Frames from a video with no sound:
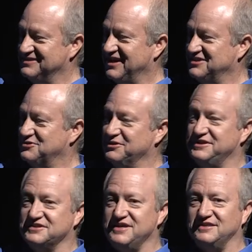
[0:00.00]
this high school.
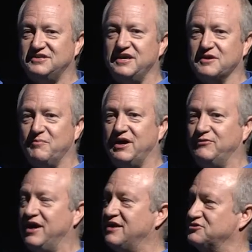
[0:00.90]
It does not say
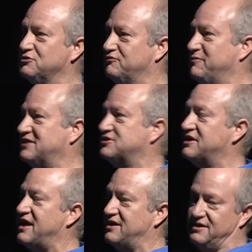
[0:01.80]
Compadre High School for
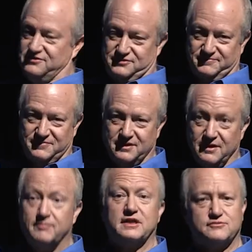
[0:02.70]
Mexican gang kids,
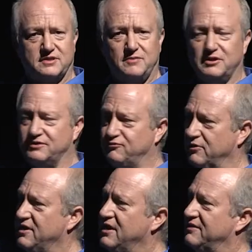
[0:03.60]
but that's what they built it
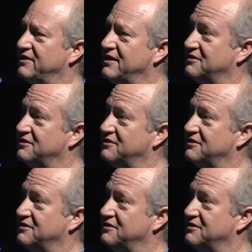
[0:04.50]
for. They